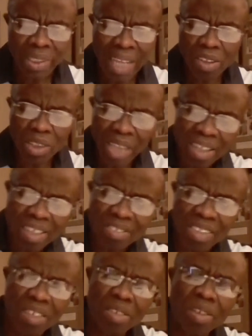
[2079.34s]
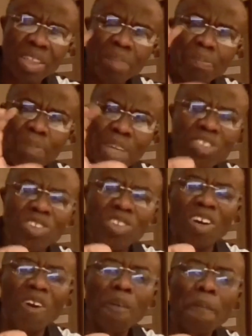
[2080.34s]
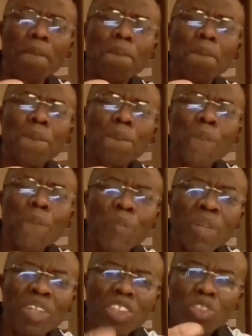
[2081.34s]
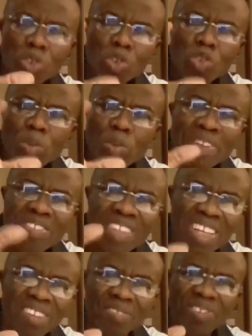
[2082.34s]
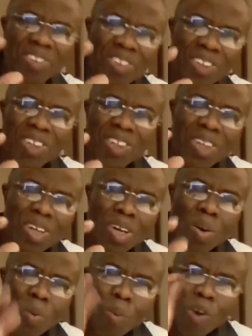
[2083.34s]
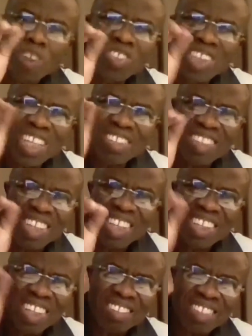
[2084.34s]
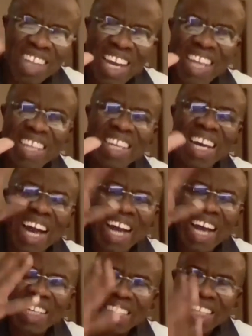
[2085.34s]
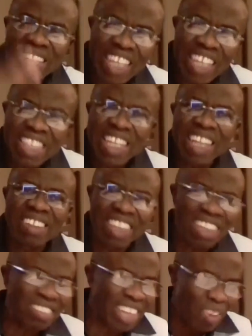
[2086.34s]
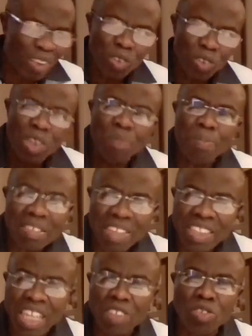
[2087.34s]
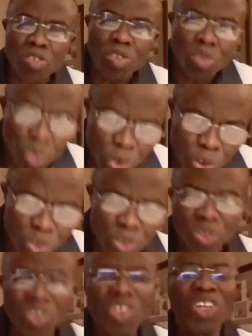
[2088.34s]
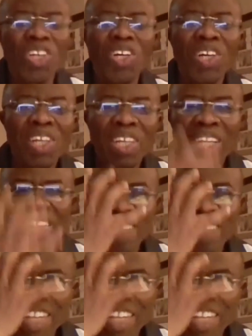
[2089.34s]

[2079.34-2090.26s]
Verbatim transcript: that, that is the, the picture. The Jews will be saved. Once they see this sign and hit their chest, according to the passage I just told you, it says